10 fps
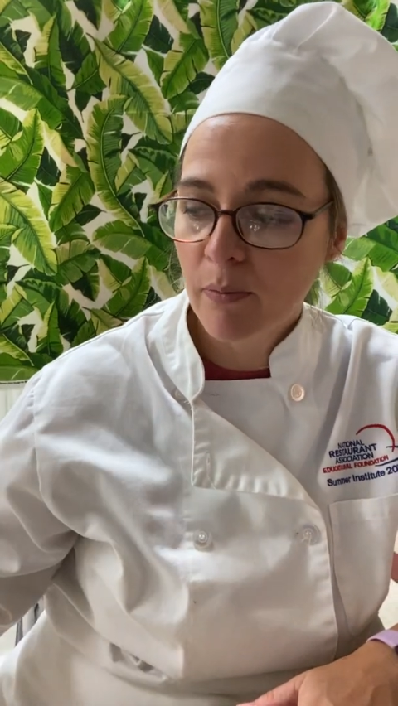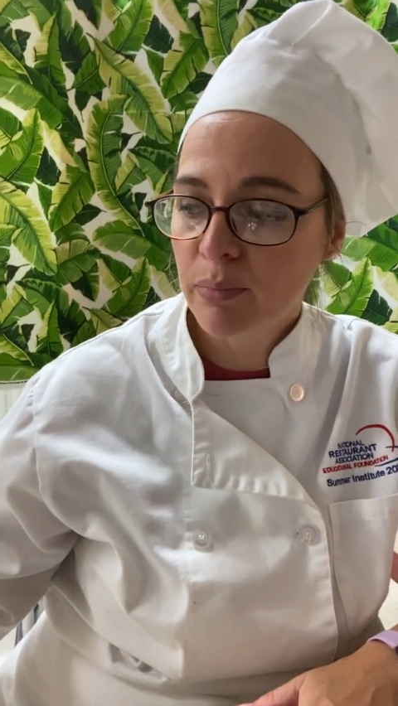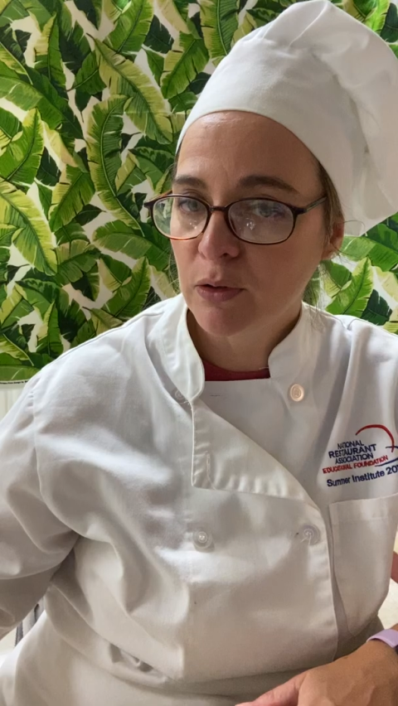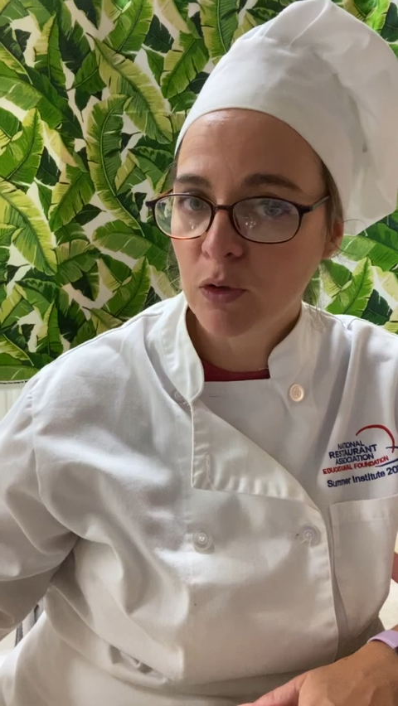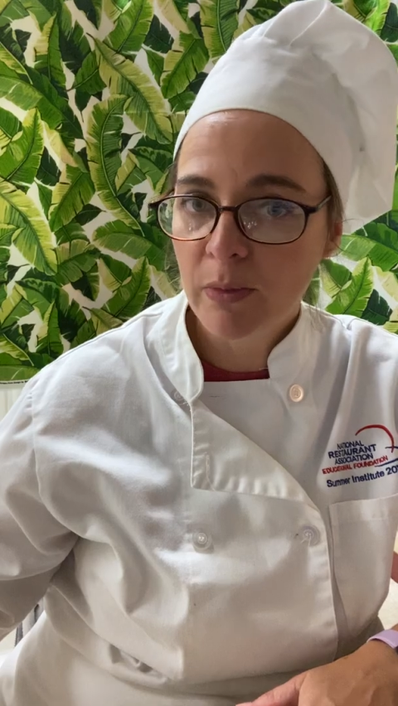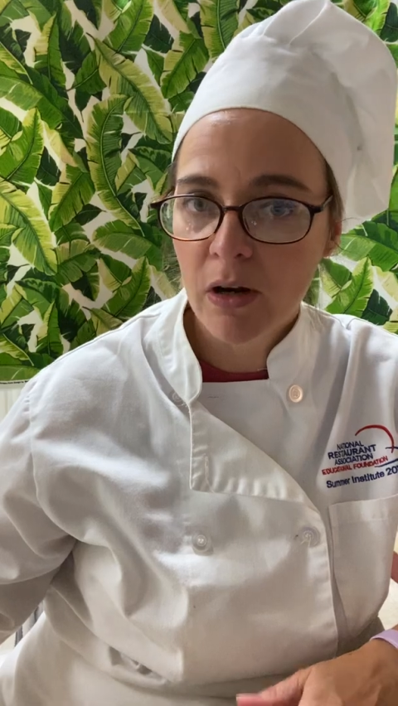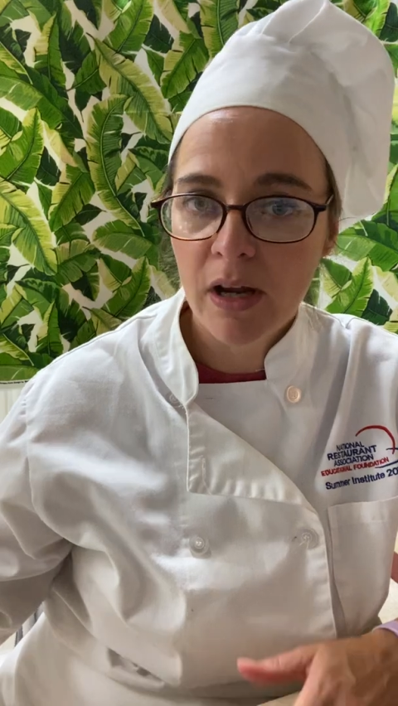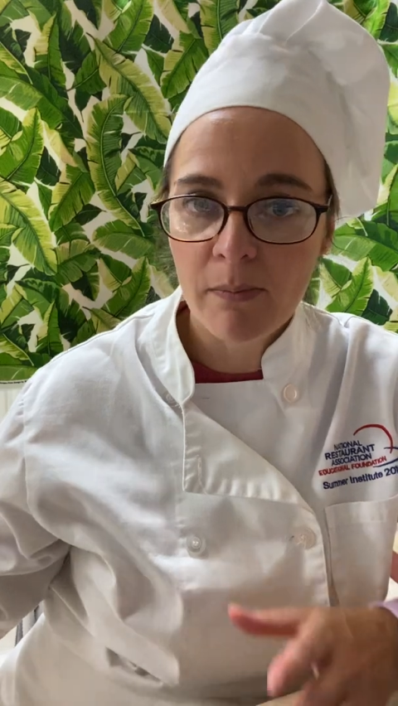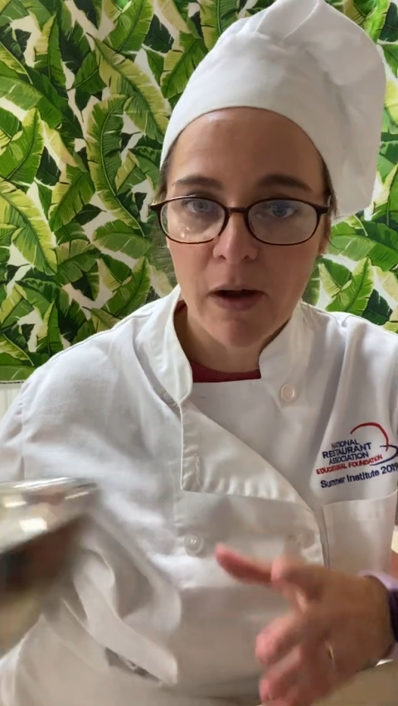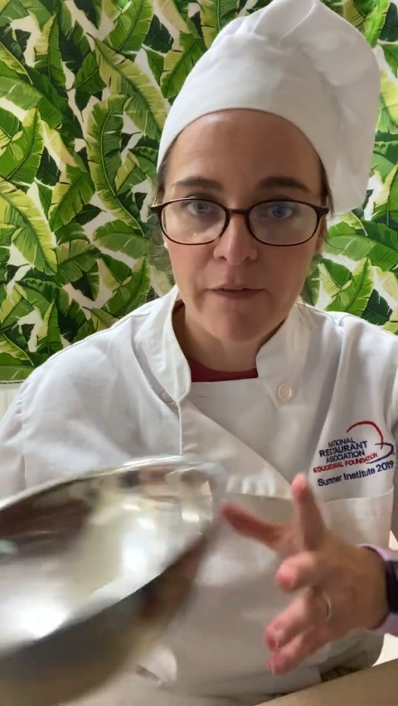
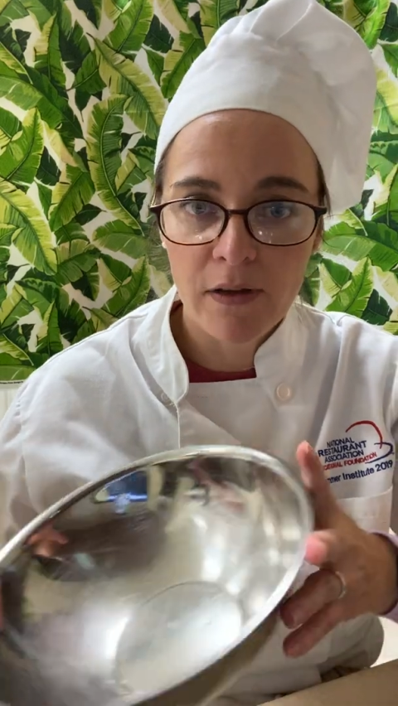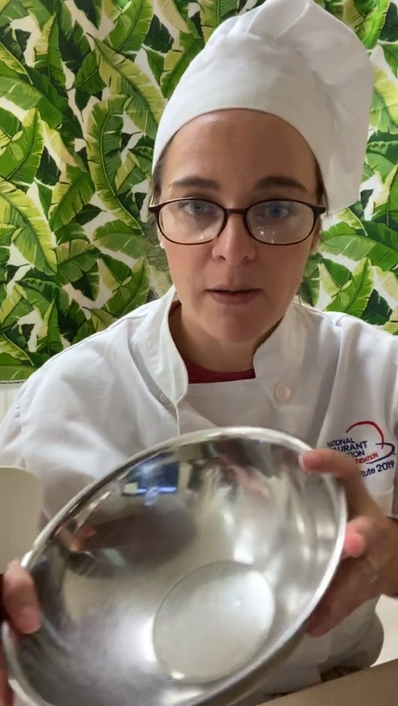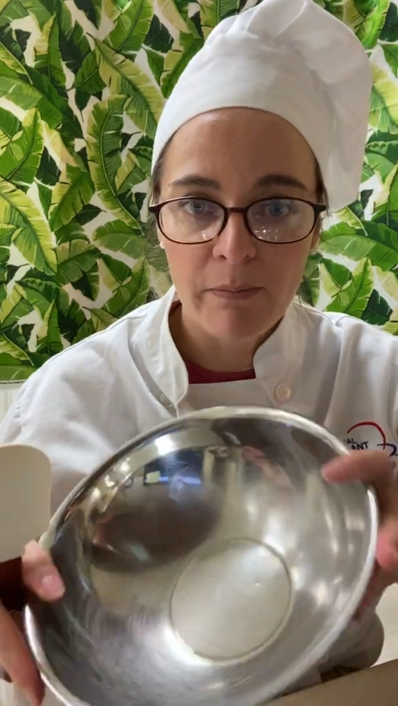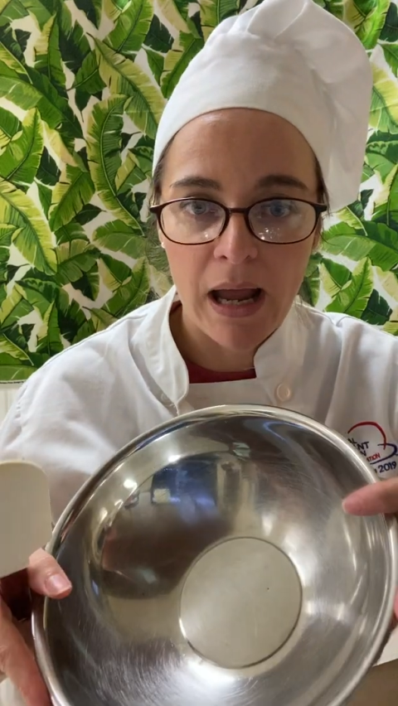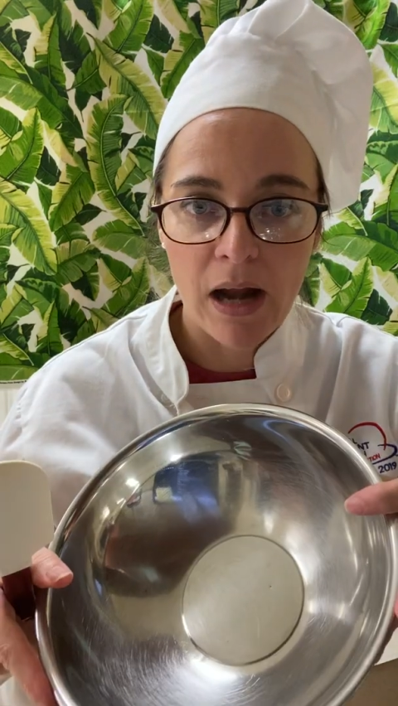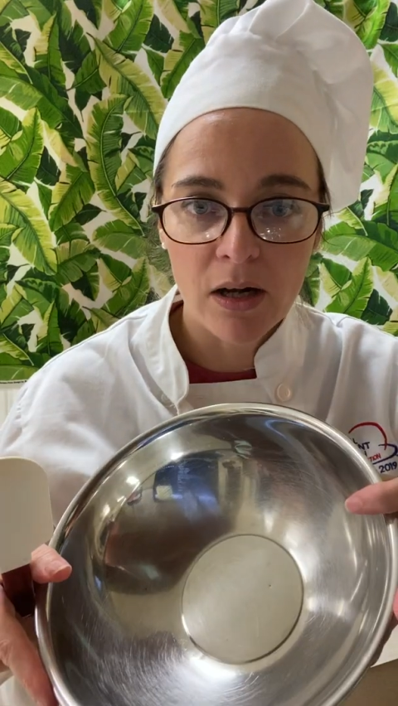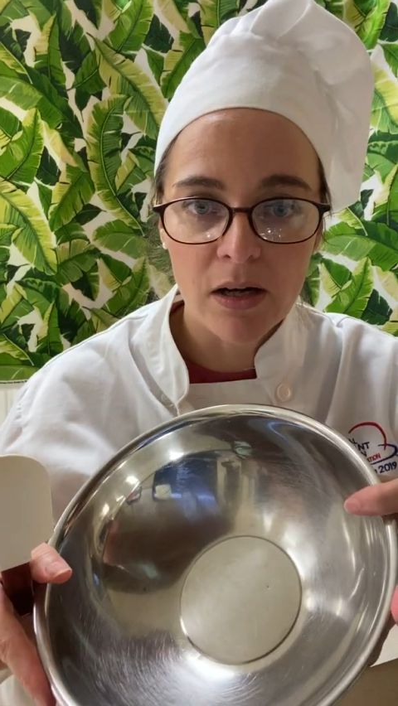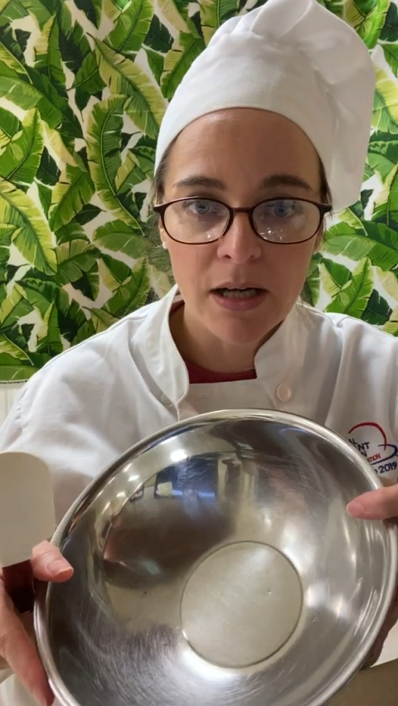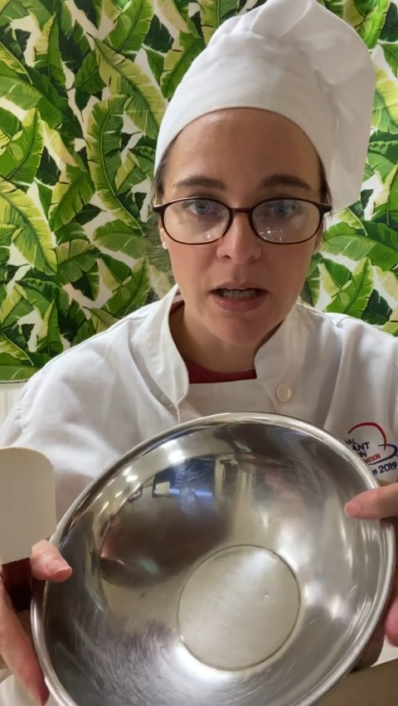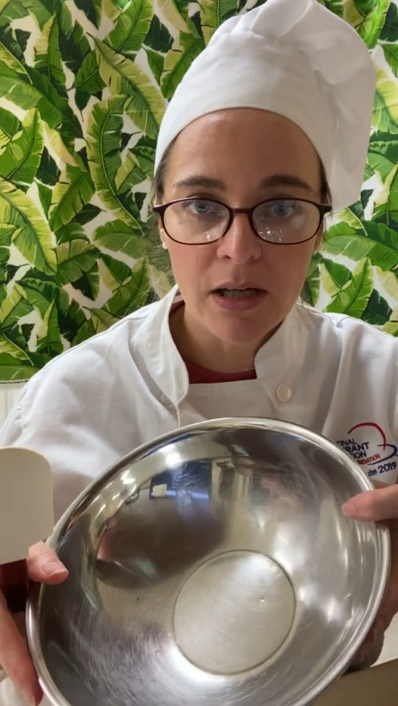blueberry muffin
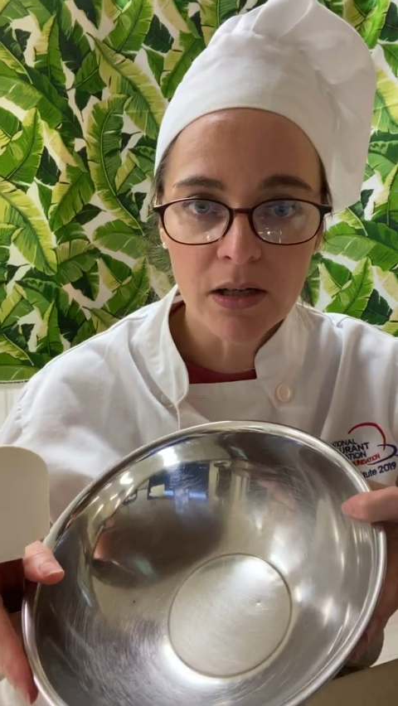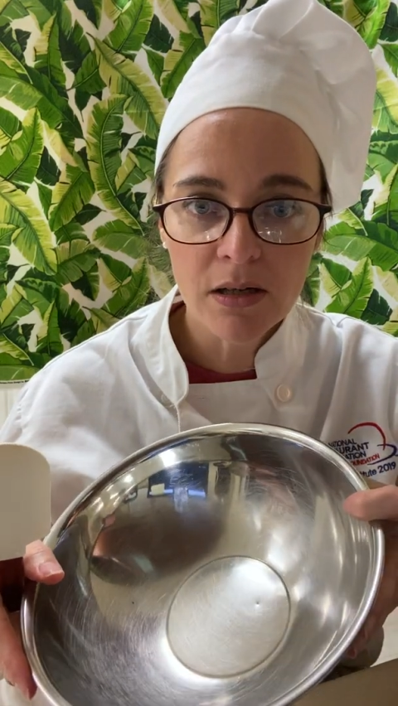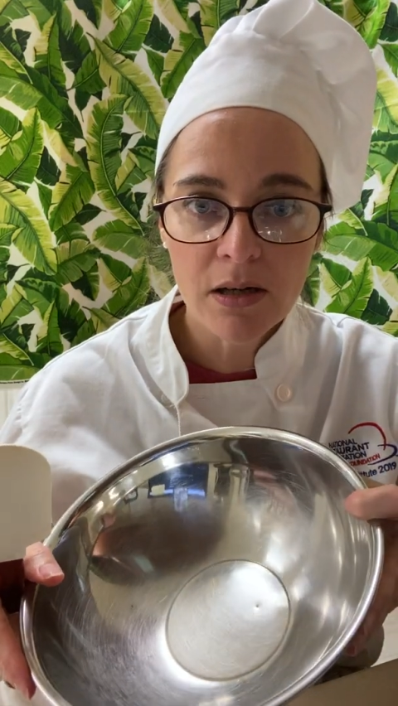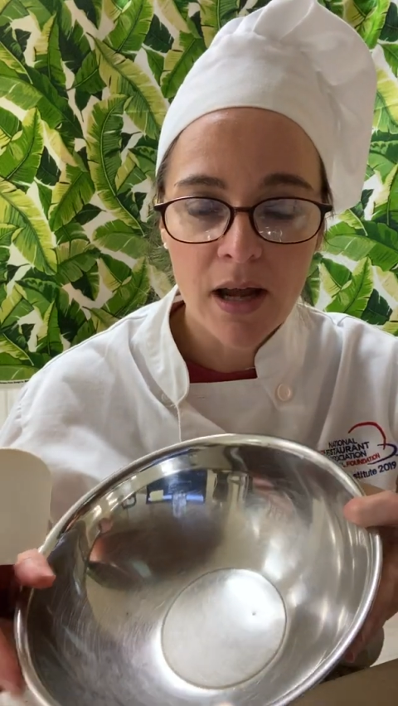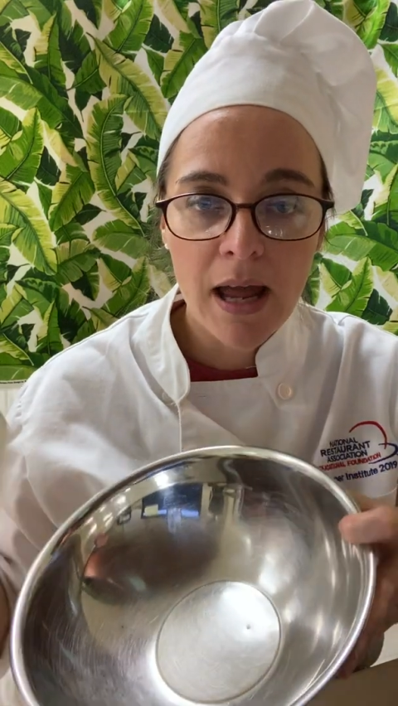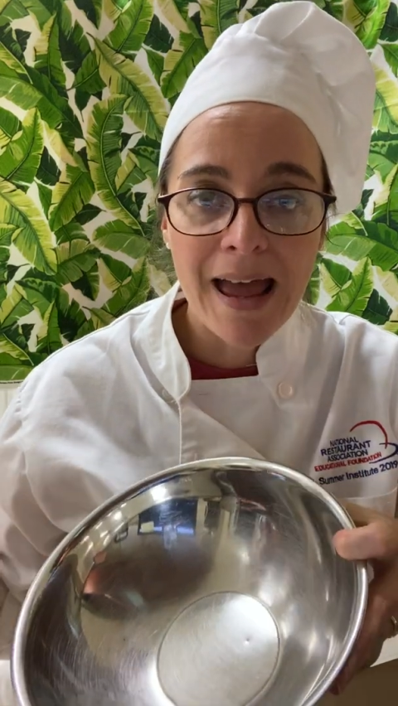batter in here,